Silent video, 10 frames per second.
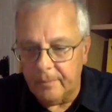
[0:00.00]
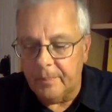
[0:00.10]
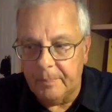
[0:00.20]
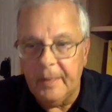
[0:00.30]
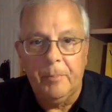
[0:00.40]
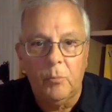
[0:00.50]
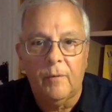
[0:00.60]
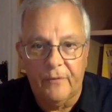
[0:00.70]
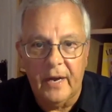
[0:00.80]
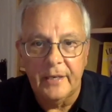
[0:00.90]
people will
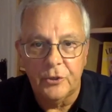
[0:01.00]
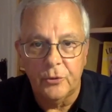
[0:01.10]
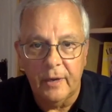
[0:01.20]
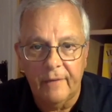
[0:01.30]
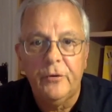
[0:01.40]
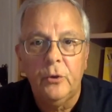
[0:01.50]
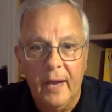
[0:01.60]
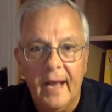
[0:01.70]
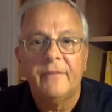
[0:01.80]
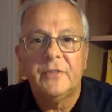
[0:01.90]
find you. If you
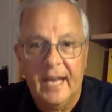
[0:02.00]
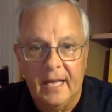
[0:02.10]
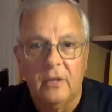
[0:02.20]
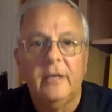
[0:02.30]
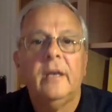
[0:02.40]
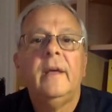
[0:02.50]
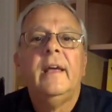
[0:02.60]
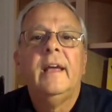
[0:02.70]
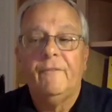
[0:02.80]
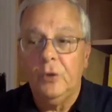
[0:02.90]
have talent,
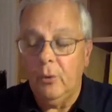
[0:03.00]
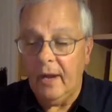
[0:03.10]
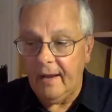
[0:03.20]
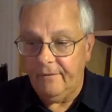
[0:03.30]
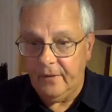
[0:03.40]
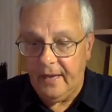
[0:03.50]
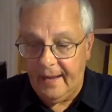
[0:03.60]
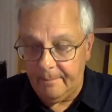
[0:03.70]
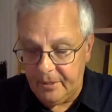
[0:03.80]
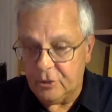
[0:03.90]
if you have
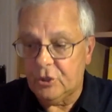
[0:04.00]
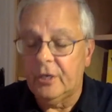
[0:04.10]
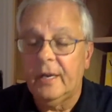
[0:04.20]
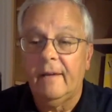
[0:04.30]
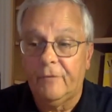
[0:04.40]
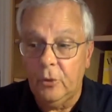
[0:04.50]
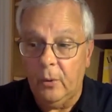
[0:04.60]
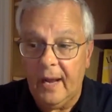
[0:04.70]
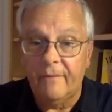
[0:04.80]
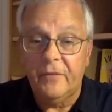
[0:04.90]
ambition, if you
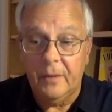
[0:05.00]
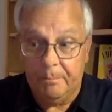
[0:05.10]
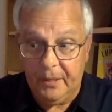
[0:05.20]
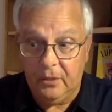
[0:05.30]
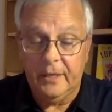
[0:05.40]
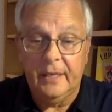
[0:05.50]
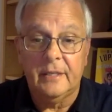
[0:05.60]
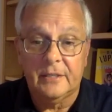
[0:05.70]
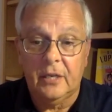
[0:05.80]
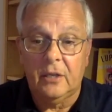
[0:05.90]
have the ability to
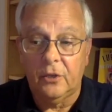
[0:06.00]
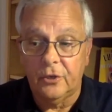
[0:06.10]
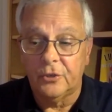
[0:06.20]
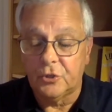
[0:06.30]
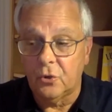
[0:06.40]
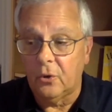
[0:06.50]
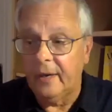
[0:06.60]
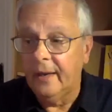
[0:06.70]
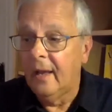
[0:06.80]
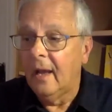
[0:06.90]
tell a good story,
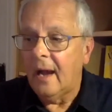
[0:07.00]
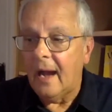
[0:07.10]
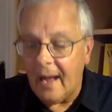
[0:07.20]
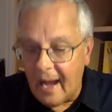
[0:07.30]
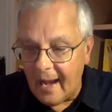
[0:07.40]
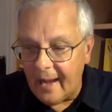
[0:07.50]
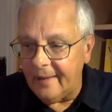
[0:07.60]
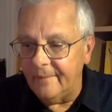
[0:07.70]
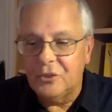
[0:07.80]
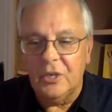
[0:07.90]

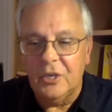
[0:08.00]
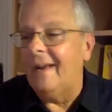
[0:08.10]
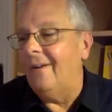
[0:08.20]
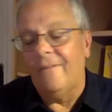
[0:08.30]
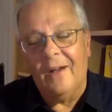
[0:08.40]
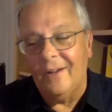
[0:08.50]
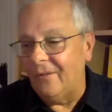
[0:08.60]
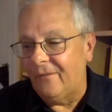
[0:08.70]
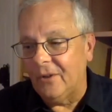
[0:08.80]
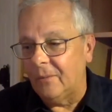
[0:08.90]
Jim, I don't know how you
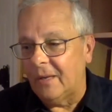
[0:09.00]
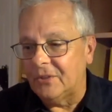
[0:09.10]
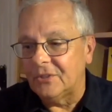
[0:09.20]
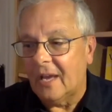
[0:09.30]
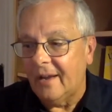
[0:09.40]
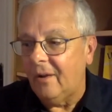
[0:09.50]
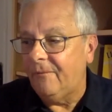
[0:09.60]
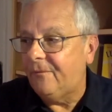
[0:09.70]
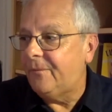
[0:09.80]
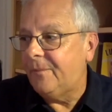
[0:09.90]
feel about this.
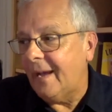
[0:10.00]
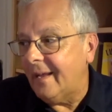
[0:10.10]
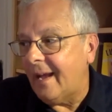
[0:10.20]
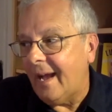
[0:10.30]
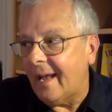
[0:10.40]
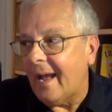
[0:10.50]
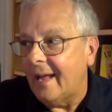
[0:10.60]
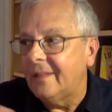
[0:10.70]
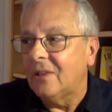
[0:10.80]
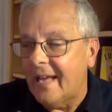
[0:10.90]

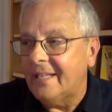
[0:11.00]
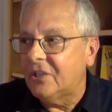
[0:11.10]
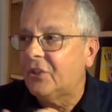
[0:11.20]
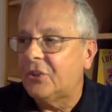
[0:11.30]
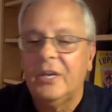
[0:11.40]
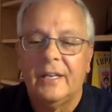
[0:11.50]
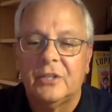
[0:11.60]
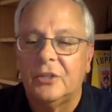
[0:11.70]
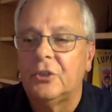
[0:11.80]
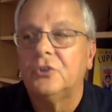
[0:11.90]
I like to think
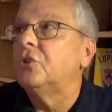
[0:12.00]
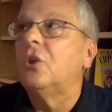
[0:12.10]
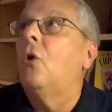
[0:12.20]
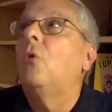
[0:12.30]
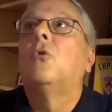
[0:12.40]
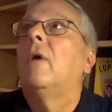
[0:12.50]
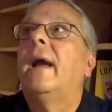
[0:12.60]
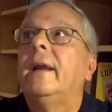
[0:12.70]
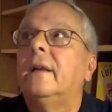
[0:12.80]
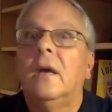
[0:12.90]
that there's no
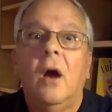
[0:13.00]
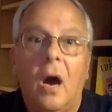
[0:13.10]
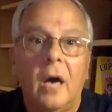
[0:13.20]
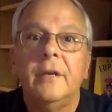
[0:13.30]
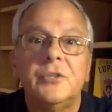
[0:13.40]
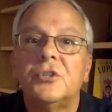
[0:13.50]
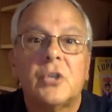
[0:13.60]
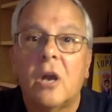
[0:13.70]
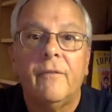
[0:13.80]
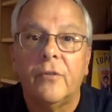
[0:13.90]
great
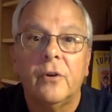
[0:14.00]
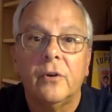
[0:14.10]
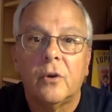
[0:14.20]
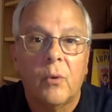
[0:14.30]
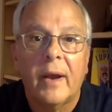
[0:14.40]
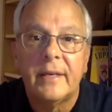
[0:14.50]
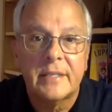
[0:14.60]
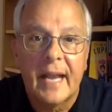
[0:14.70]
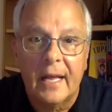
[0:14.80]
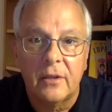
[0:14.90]
undiscovered great
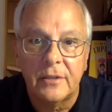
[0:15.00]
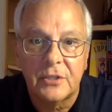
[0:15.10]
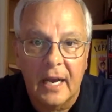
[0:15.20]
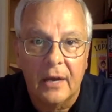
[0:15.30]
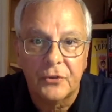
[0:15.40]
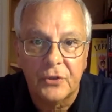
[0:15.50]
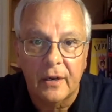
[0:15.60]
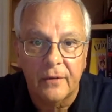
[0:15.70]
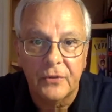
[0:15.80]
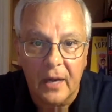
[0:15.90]
talents out
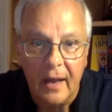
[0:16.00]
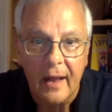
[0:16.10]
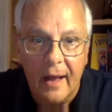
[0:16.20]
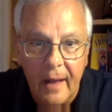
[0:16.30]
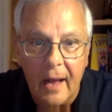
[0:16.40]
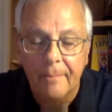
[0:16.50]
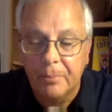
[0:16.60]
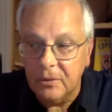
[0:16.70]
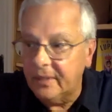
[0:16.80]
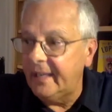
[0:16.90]
there. That I
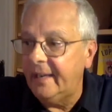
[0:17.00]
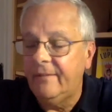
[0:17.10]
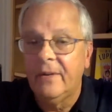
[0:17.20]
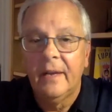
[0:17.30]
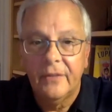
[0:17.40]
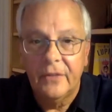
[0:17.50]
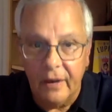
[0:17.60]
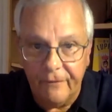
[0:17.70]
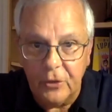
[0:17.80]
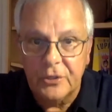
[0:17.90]
believe that
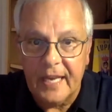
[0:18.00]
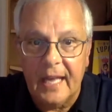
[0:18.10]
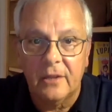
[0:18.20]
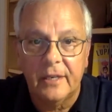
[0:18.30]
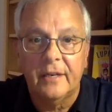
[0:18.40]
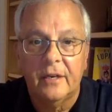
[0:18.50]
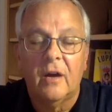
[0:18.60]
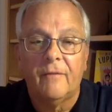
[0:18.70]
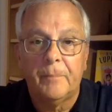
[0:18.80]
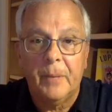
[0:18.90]
if you're talented
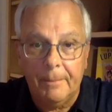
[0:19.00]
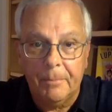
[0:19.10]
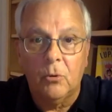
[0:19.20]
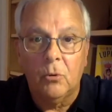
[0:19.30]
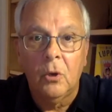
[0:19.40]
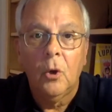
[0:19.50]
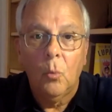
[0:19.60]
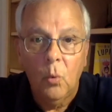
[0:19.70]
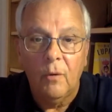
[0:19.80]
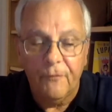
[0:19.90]
enough, people
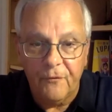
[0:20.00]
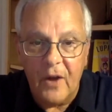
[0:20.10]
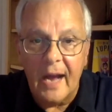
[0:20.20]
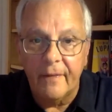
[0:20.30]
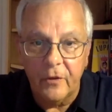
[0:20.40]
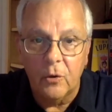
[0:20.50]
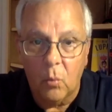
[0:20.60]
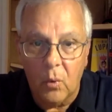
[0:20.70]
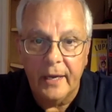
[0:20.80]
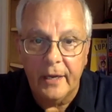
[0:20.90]
will find their
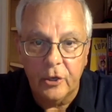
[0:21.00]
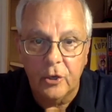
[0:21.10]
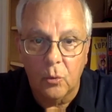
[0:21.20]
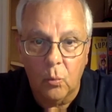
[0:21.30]
way to your